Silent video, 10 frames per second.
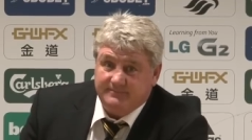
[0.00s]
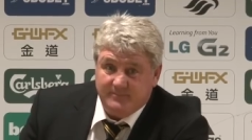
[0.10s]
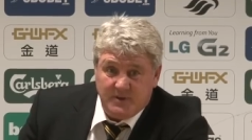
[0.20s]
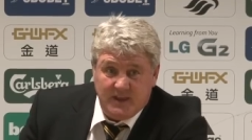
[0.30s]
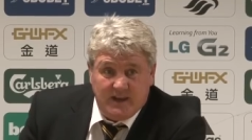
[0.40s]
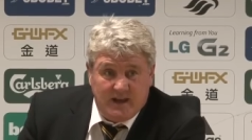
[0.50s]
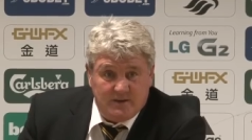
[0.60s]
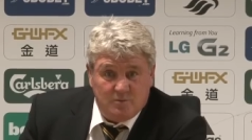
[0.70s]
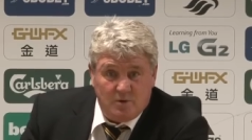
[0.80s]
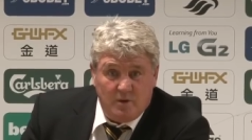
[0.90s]
but then
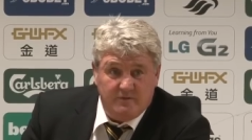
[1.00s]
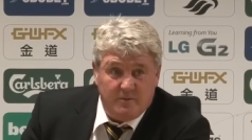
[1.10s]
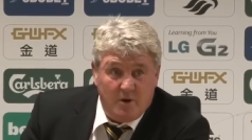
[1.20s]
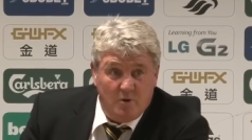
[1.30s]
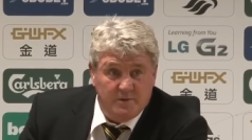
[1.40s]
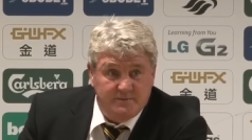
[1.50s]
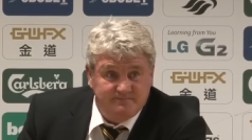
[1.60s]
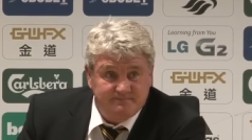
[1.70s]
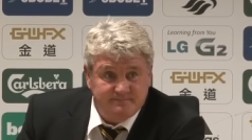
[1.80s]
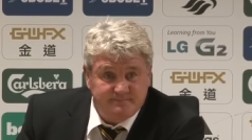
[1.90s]
again, we're away from home,
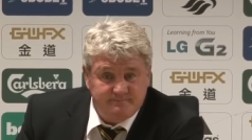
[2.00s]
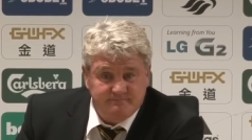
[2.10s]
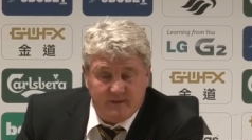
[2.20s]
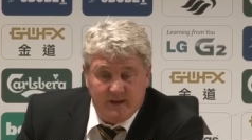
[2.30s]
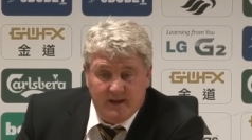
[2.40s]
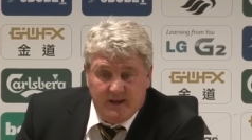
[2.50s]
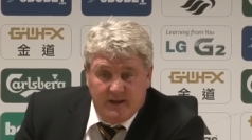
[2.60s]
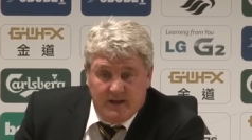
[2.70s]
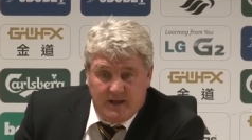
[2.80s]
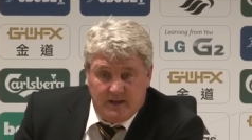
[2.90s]

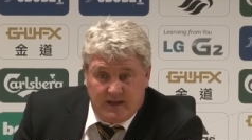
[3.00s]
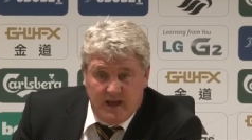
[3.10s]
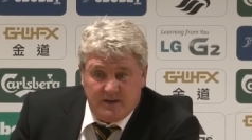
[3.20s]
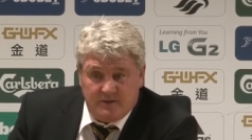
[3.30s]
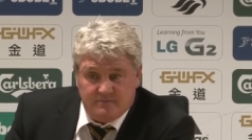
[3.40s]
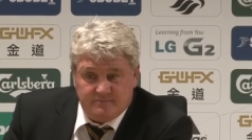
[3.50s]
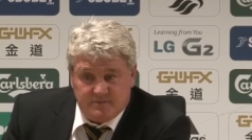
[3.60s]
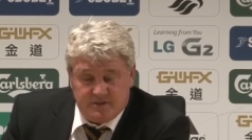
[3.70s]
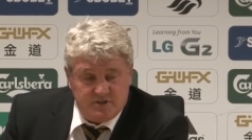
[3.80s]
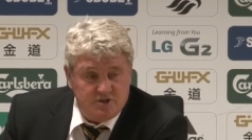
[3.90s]
and again, and
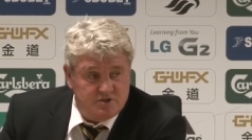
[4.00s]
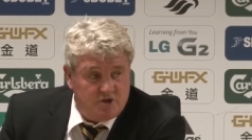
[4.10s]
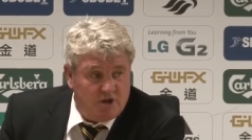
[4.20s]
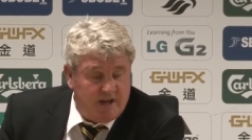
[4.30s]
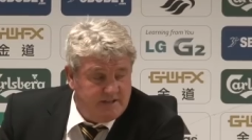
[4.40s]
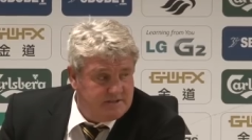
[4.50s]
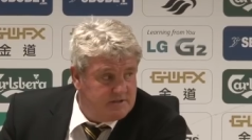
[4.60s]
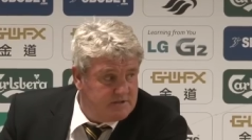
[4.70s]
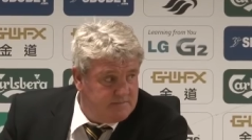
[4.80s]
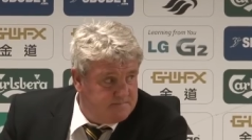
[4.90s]
Decisions gone against
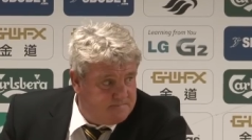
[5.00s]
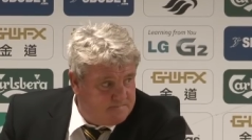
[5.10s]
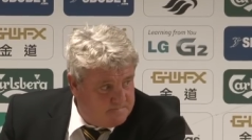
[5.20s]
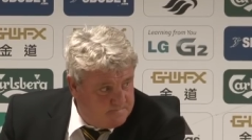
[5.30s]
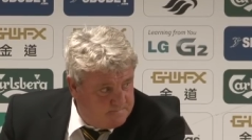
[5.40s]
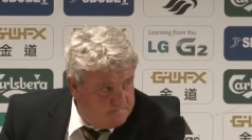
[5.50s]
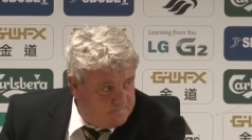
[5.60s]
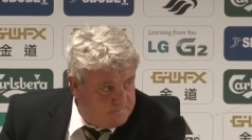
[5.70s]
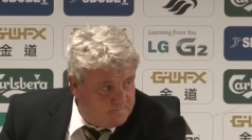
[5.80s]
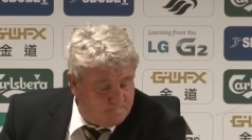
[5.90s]
us.
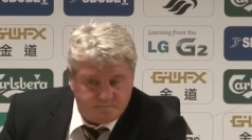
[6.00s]
Uh,